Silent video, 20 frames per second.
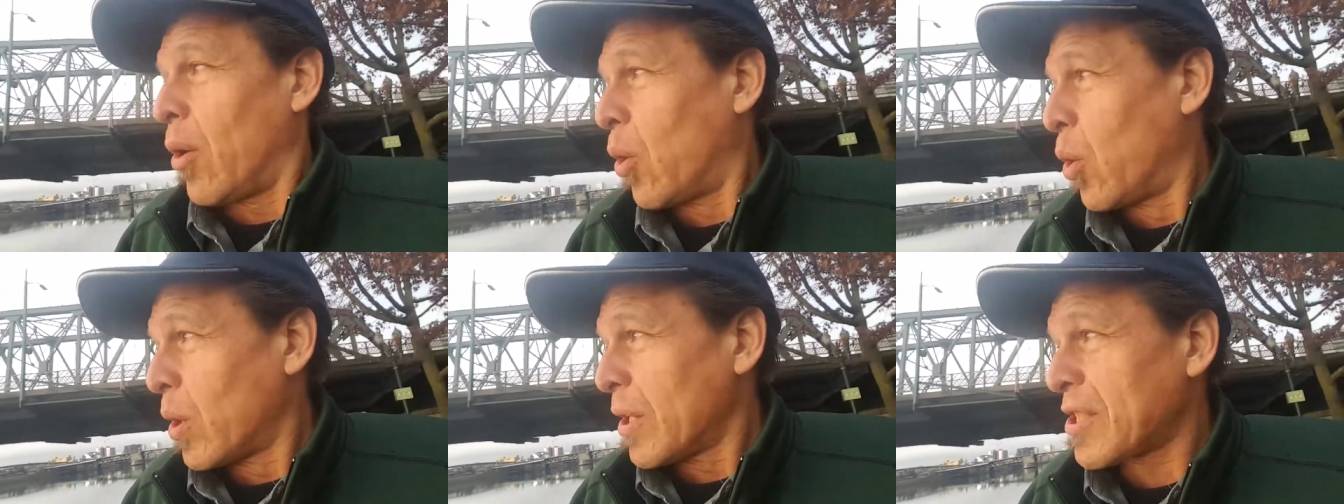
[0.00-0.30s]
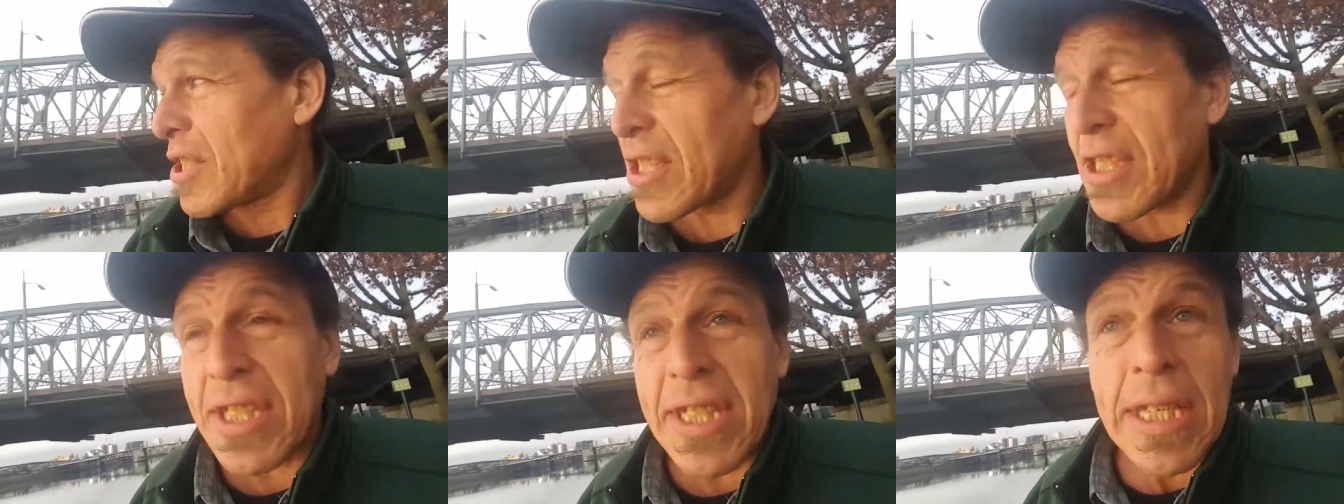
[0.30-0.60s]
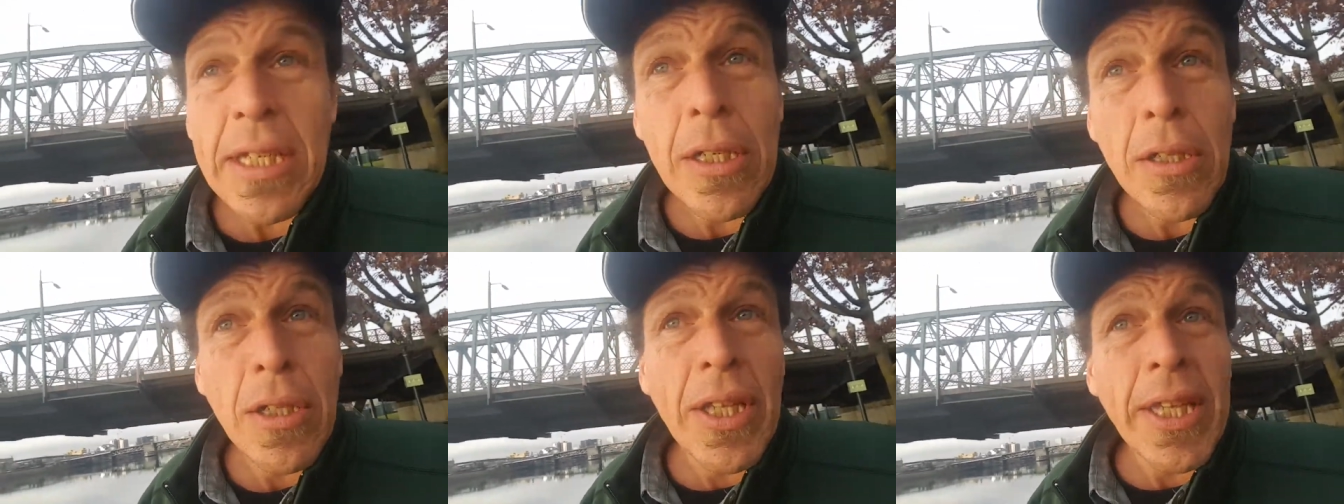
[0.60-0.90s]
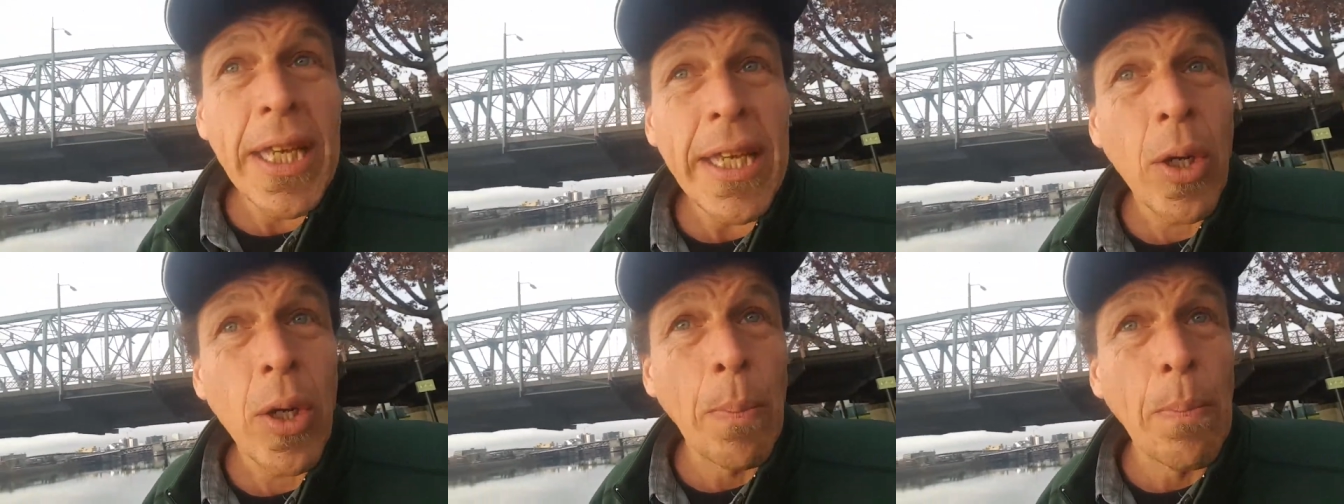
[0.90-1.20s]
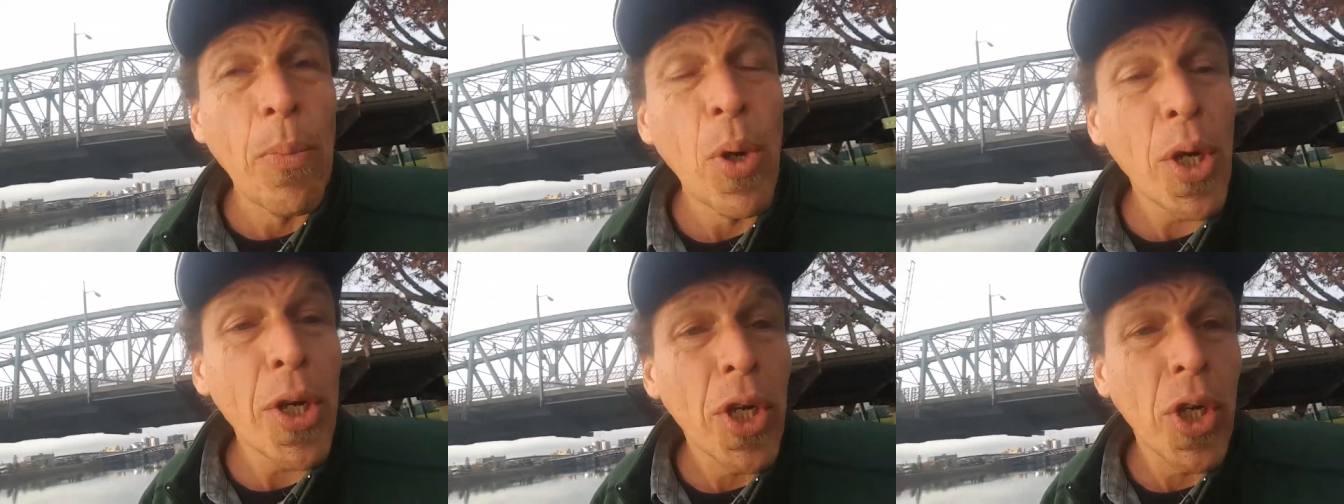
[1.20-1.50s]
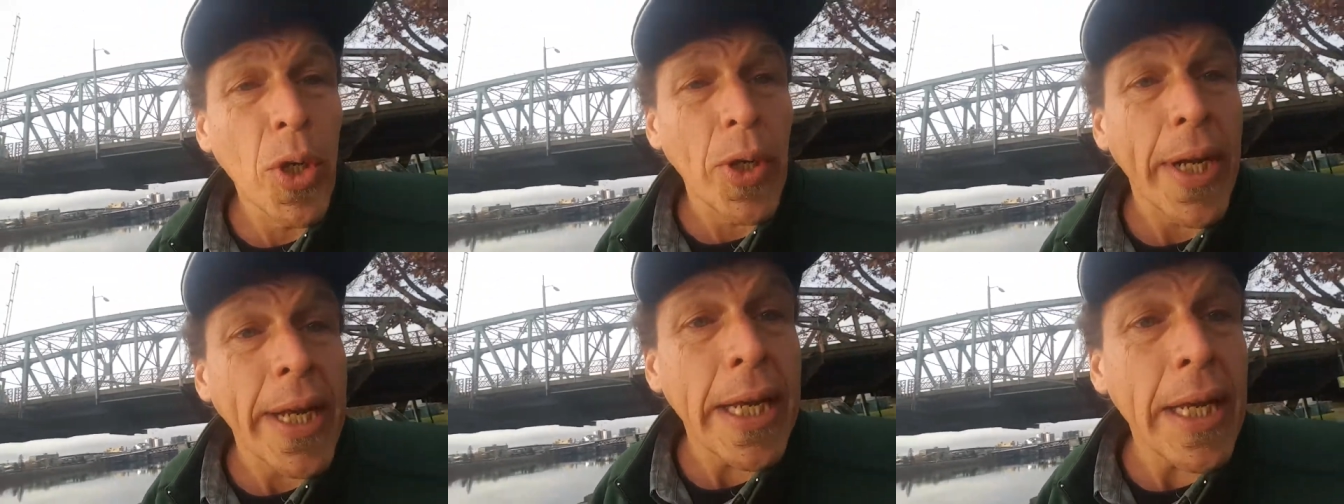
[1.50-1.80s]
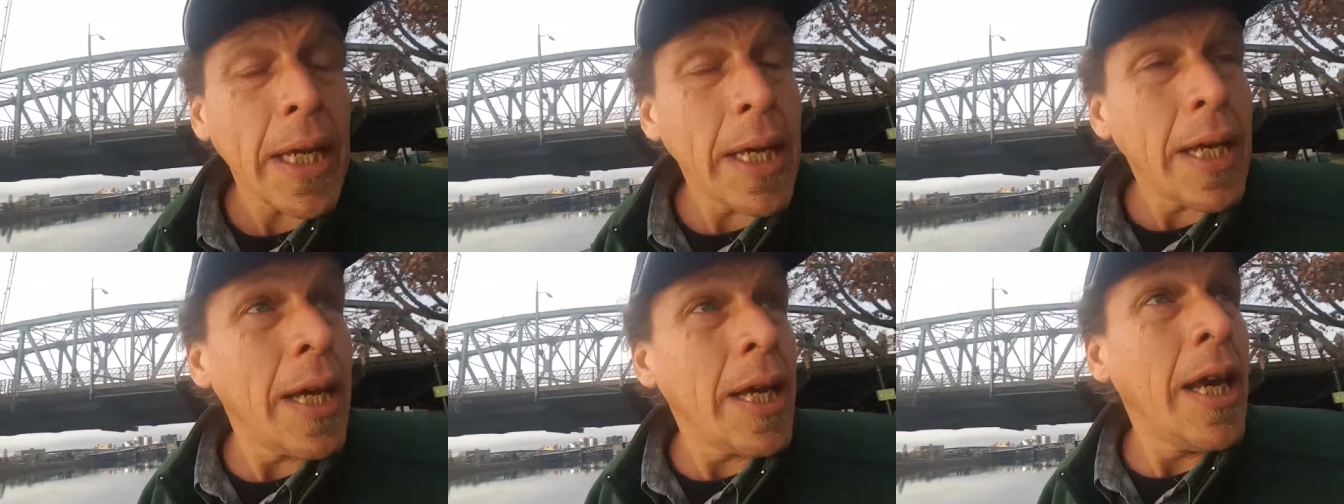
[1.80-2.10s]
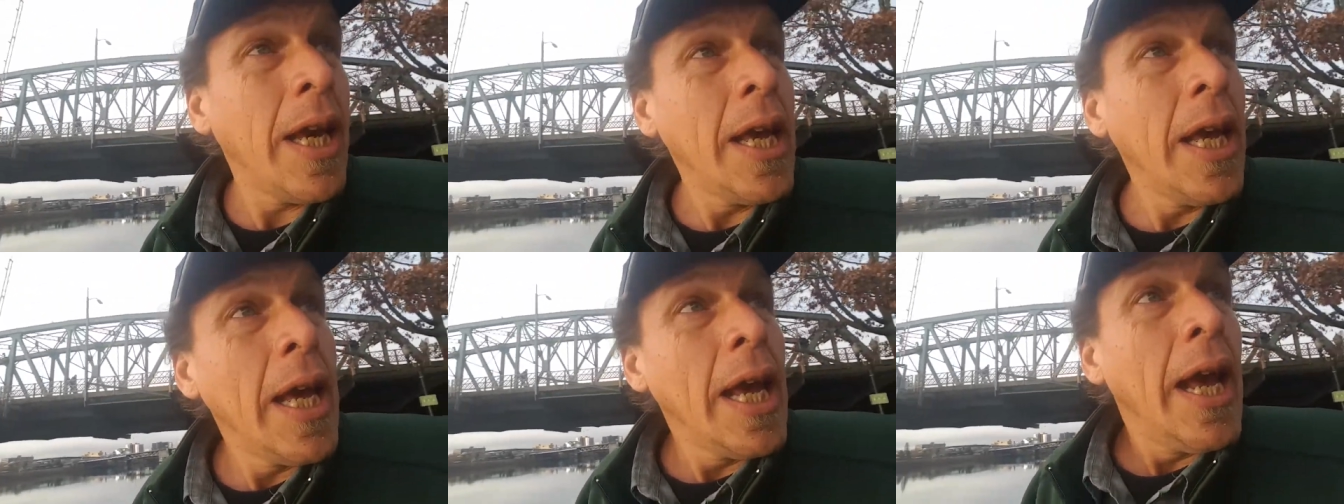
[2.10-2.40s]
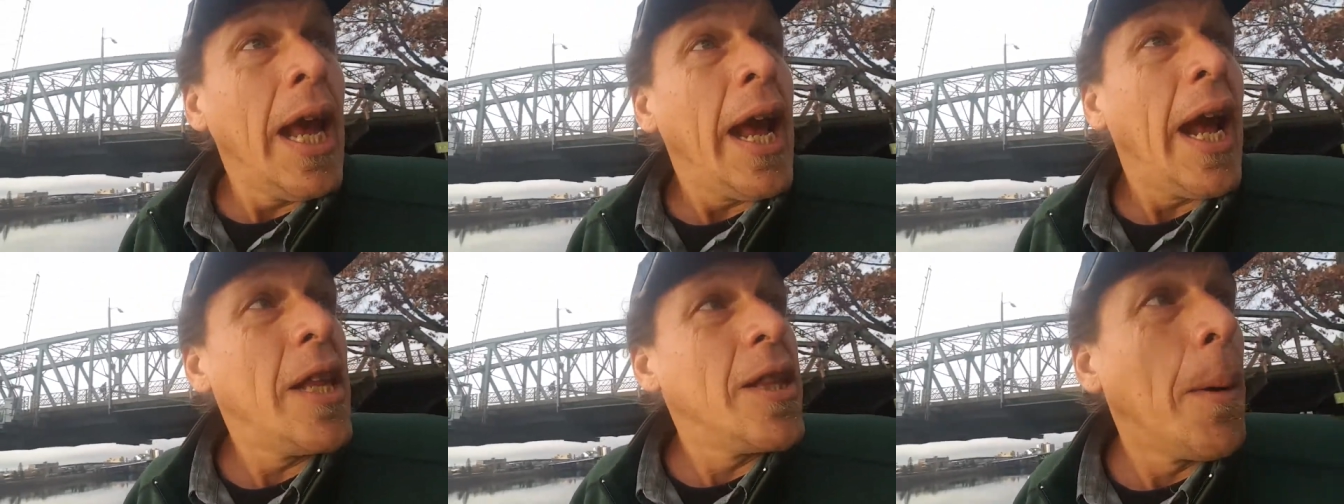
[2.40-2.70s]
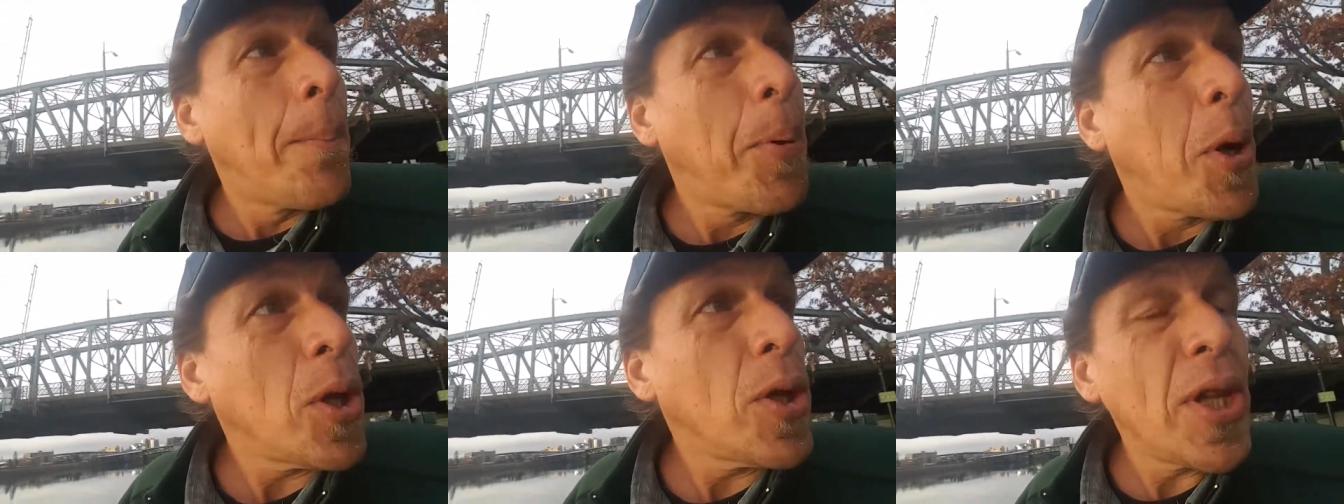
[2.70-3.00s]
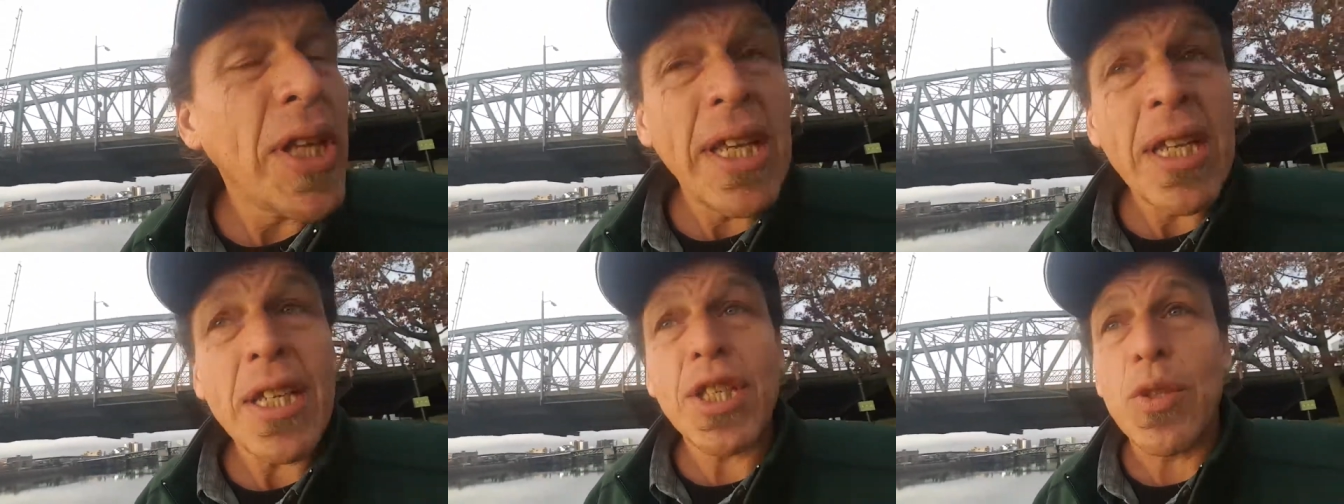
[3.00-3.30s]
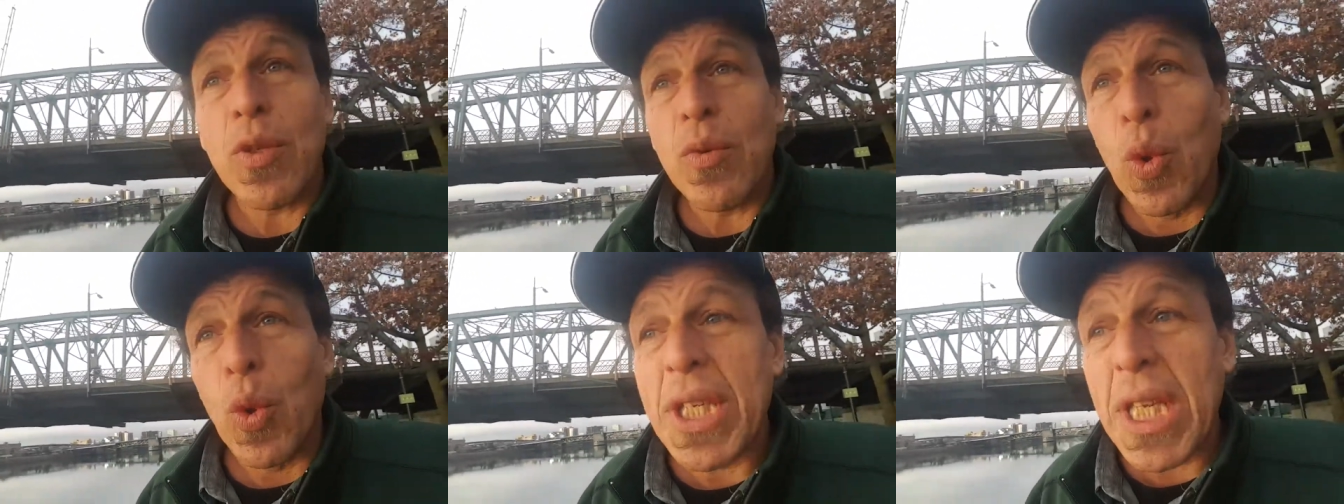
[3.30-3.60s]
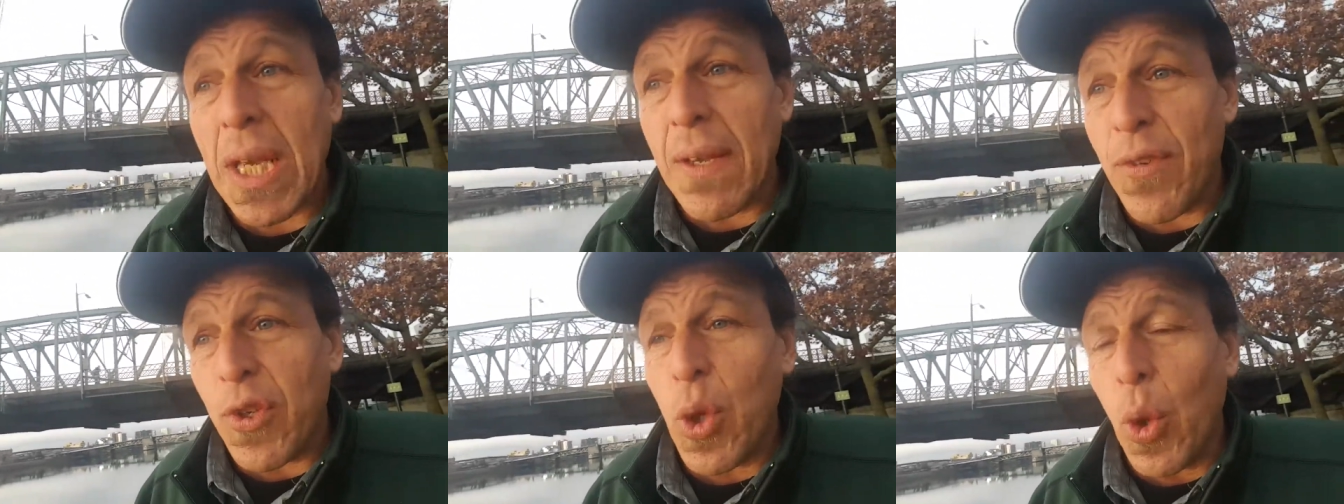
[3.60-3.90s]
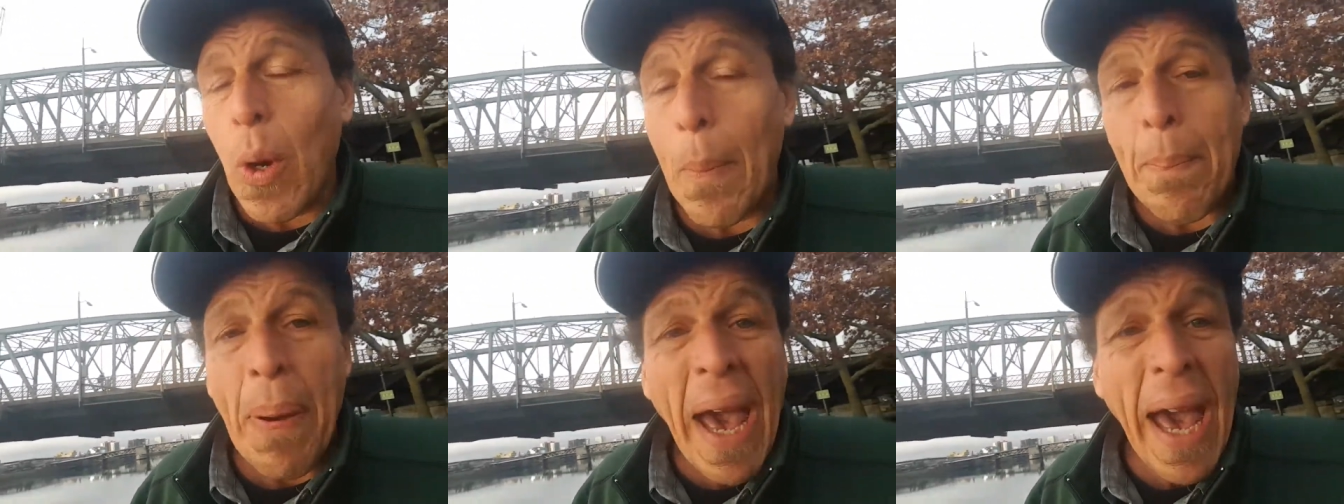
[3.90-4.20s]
or stealing or murdering and the police will give you a